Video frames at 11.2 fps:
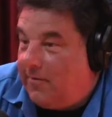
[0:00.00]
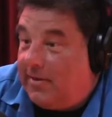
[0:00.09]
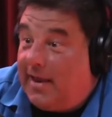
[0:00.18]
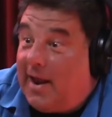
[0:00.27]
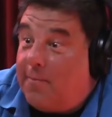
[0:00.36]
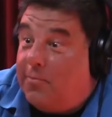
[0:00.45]
and
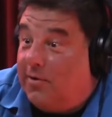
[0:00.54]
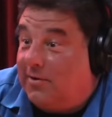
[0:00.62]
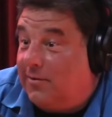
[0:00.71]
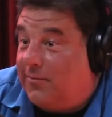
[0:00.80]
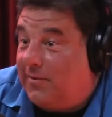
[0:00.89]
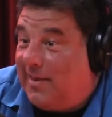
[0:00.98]
then I booked
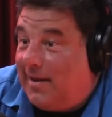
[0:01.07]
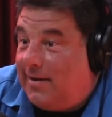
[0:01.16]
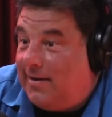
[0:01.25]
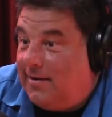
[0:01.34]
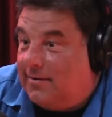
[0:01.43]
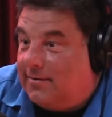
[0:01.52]
it for ten
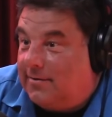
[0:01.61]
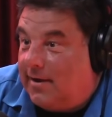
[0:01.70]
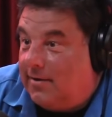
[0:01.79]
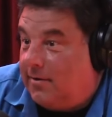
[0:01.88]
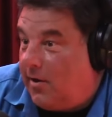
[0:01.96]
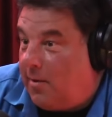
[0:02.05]
years. I,
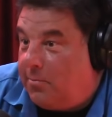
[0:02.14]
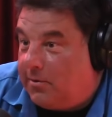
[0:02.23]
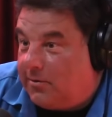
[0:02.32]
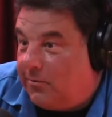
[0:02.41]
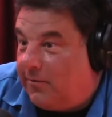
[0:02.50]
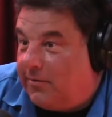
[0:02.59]
you know, I booked
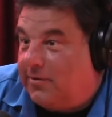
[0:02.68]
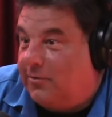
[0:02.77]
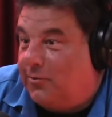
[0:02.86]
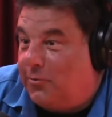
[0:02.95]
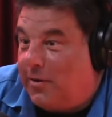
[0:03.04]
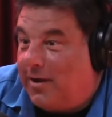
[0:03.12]
the Riv until
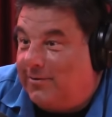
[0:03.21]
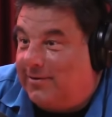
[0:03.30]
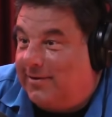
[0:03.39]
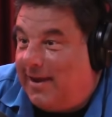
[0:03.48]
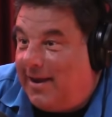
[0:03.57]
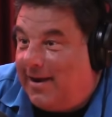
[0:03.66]

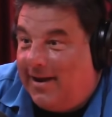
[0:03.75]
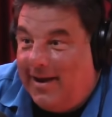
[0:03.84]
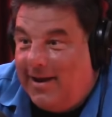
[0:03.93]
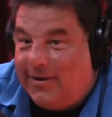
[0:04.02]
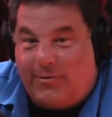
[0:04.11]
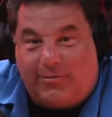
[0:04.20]
2010.
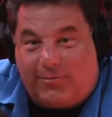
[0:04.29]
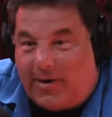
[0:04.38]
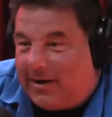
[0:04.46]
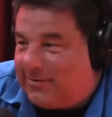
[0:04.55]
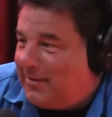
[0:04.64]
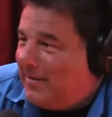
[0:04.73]
Chris yeah.
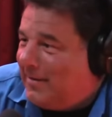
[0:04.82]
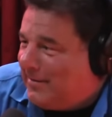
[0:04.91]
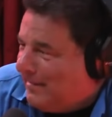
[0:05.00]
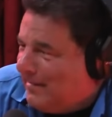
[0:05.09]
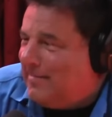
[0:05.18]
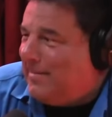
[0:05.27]
Rock said, "You're
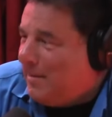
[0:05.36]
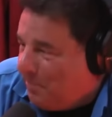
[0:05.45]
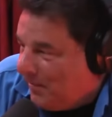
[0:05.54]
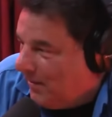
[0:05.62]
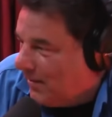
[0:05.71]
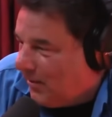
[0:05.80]
still
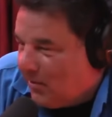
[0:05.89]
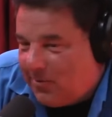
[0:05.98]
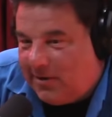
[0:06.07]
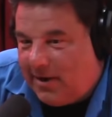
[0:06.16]
dipping your toe in